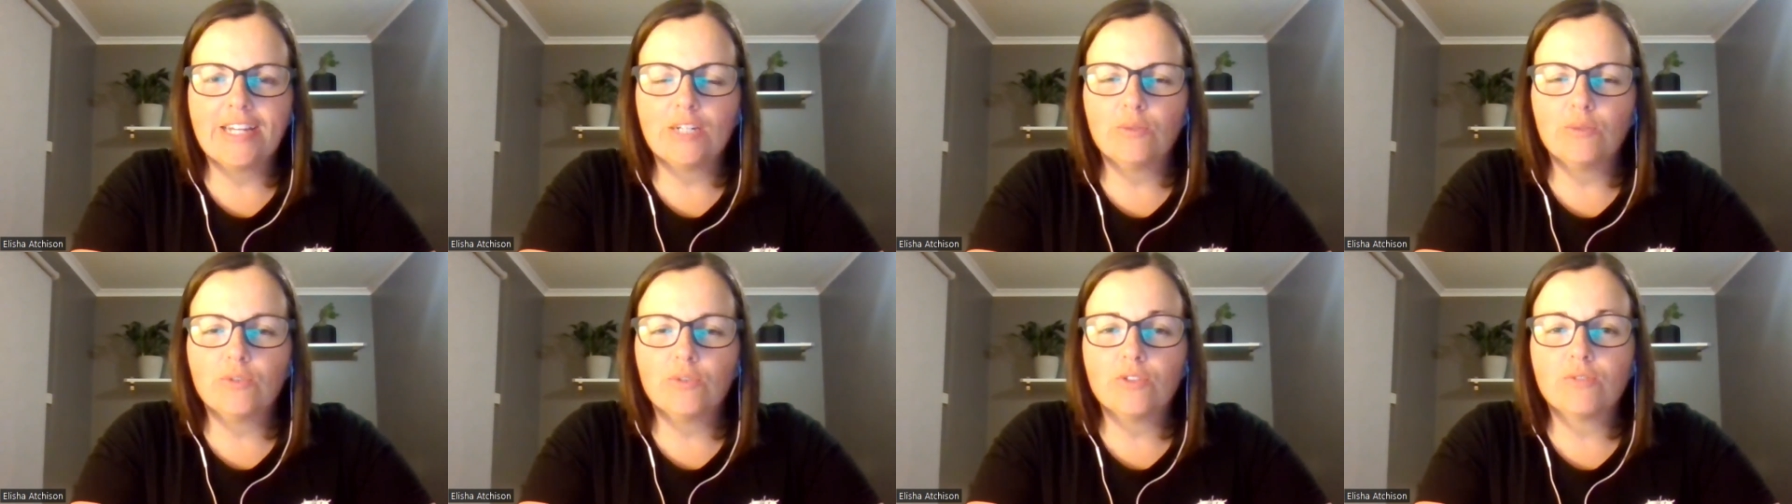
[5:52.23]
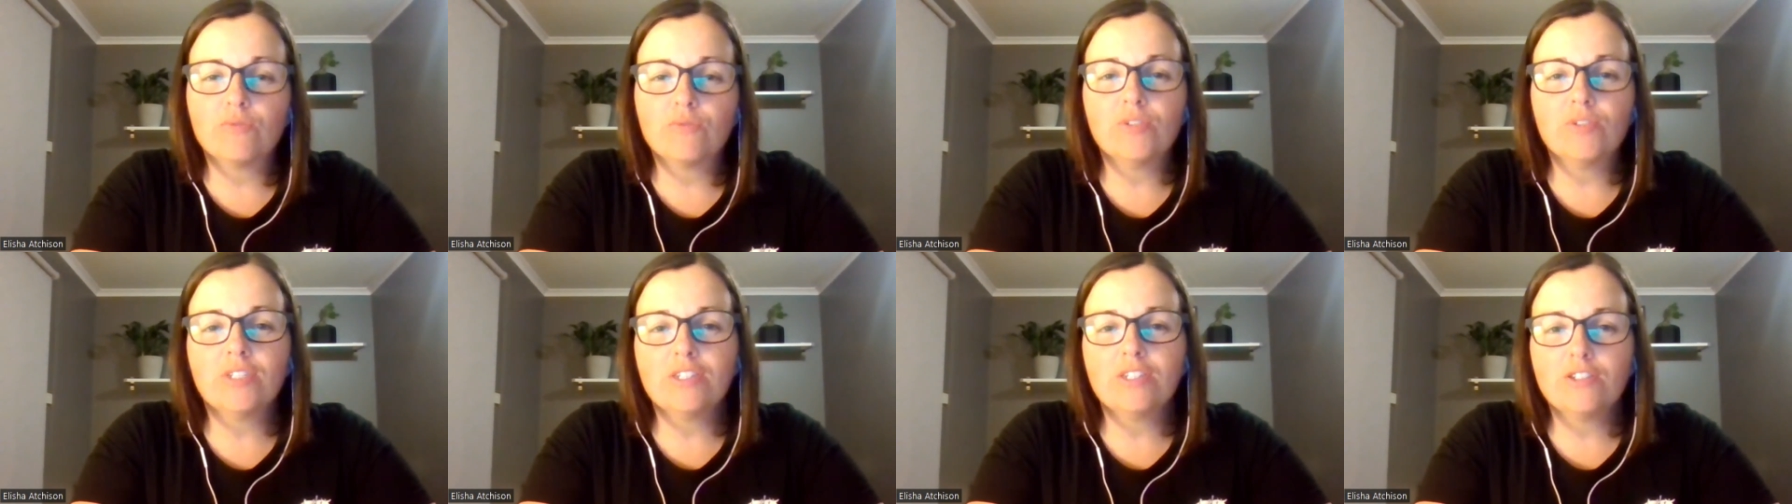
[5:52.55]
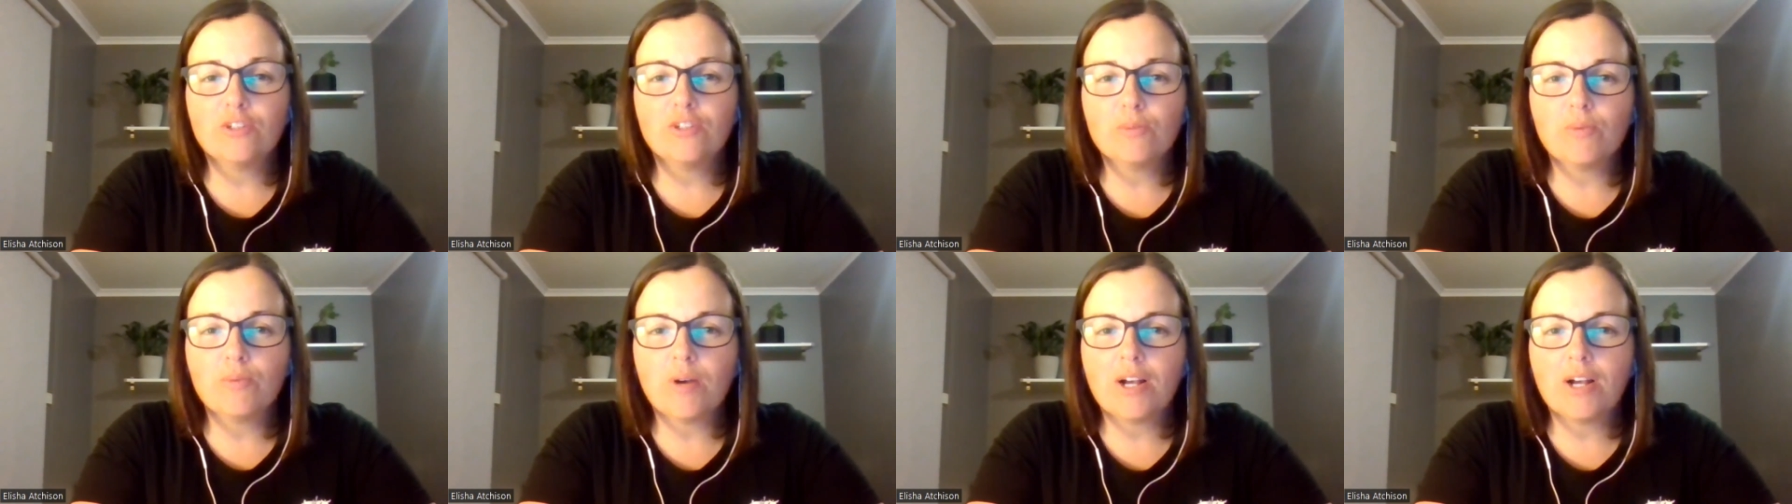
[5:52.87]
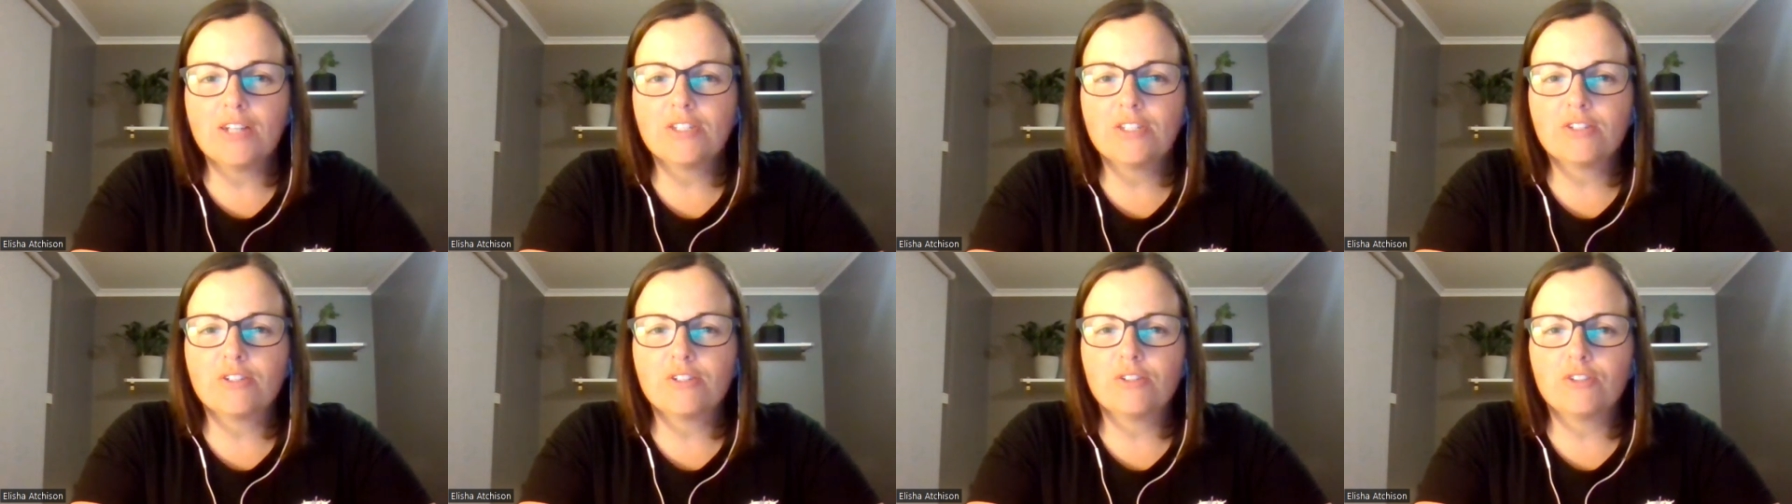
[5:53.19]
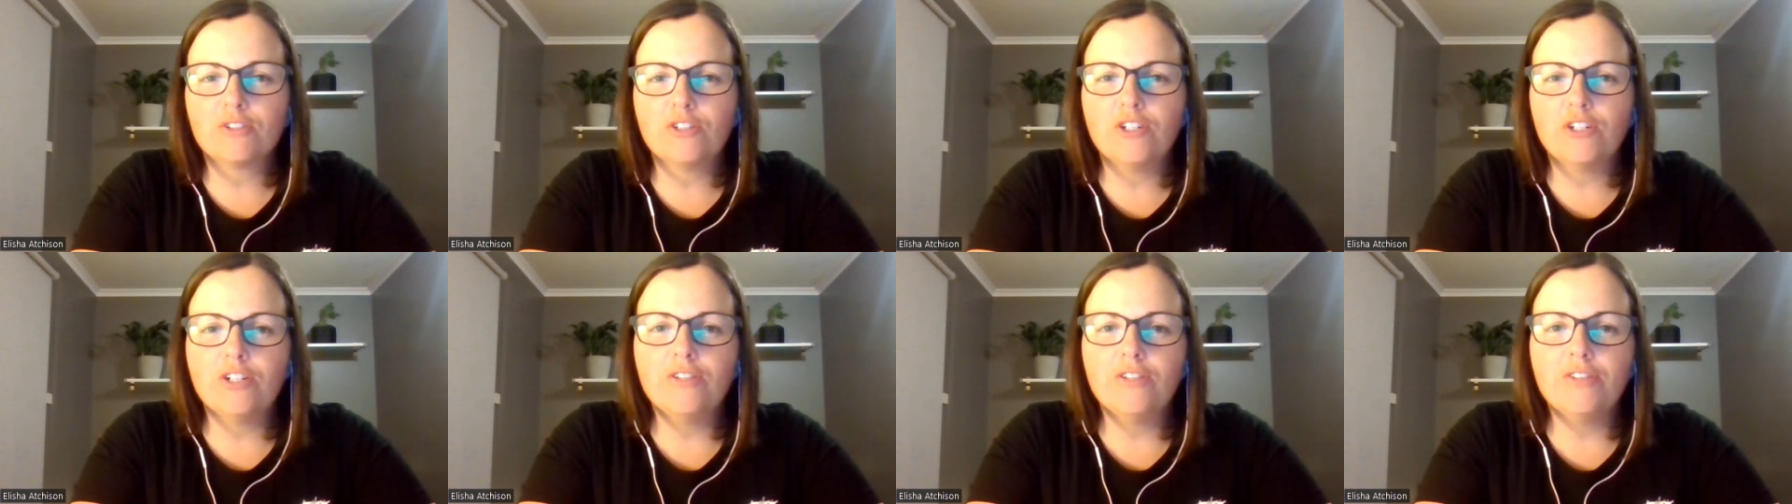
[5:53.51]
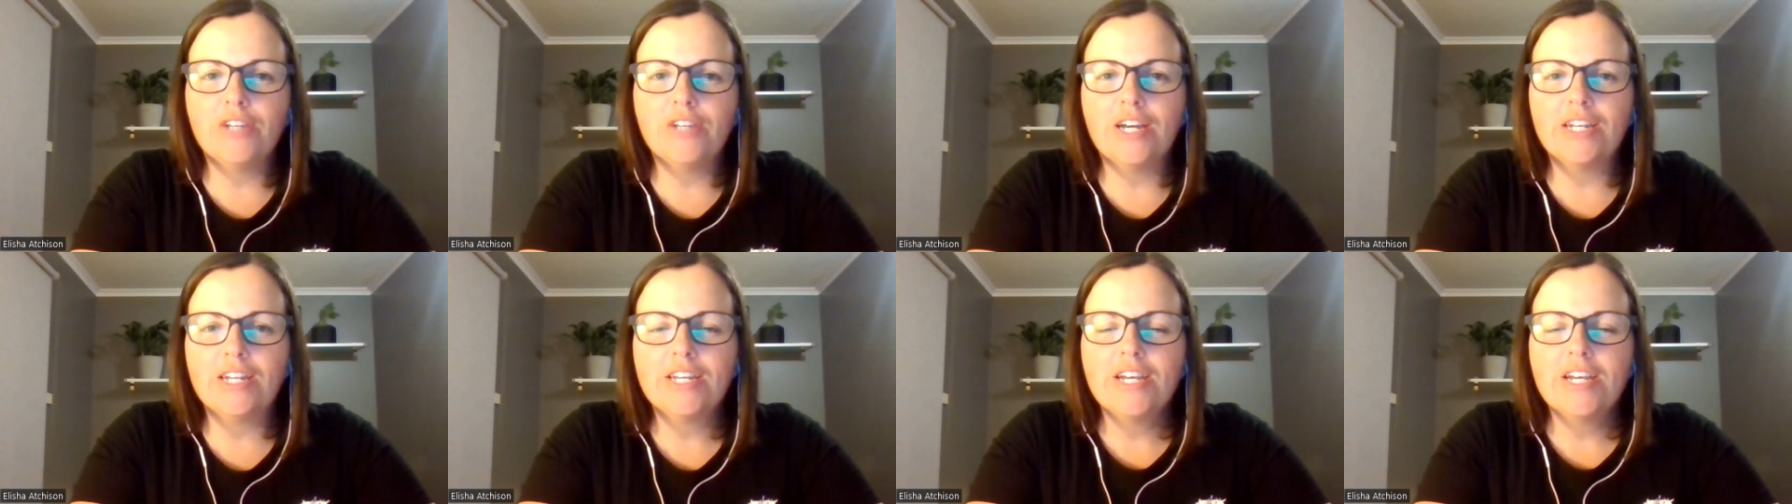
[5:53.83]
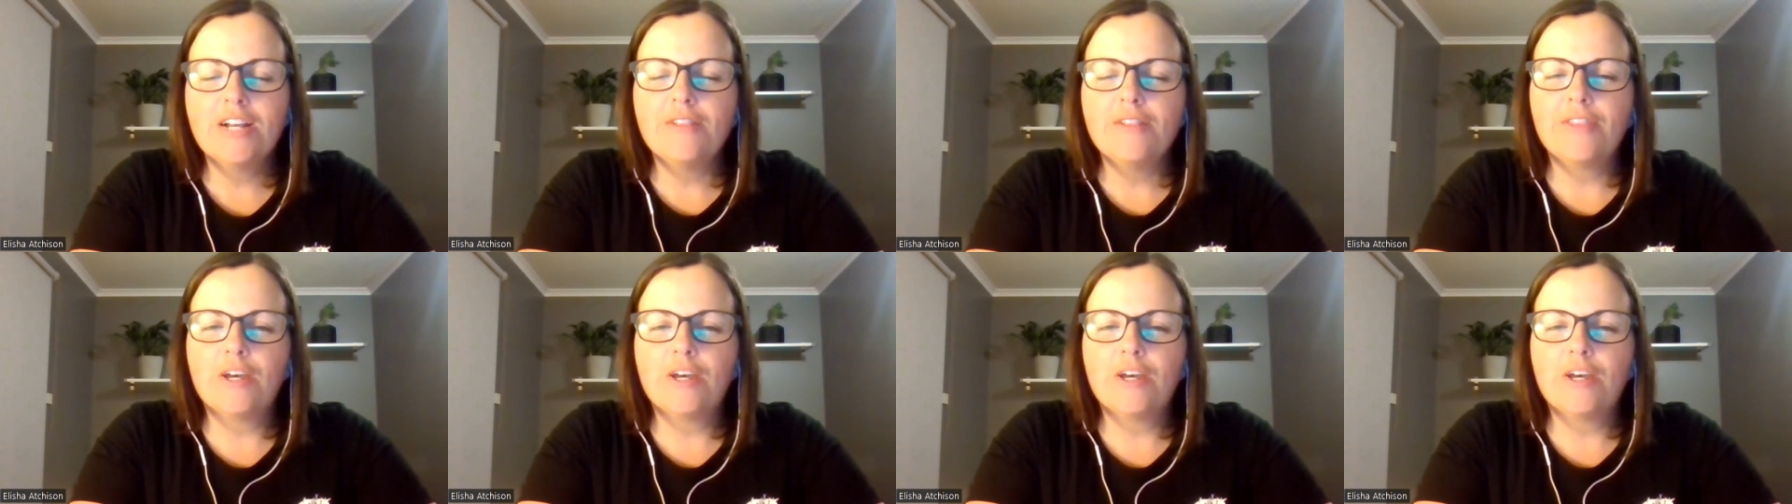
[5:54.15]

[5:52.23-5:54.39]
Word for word: And I was really surprised to learn that